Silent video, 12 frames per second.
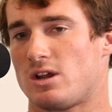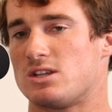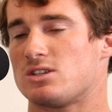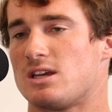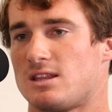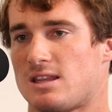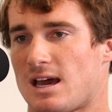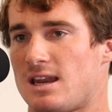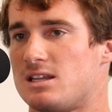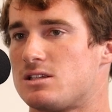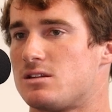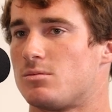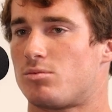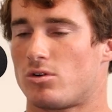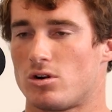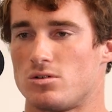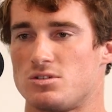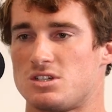translate that into the
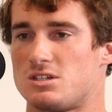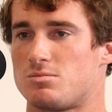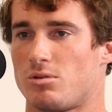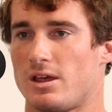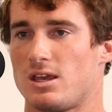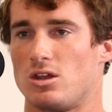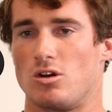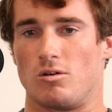pros as playing,